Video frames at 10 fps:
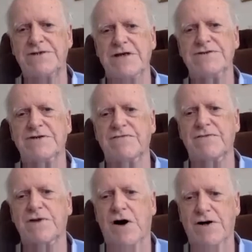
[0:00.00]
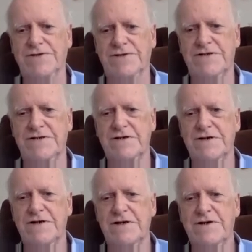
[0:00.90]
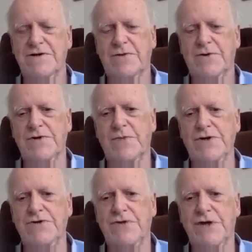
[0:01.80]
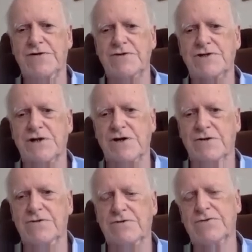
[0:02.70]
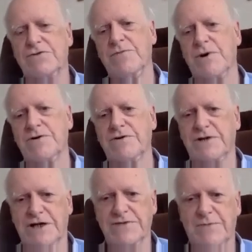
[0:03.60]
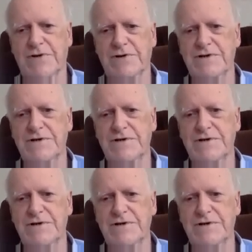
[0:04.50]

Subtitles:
sense of loss, when you then turn to the modern textbook.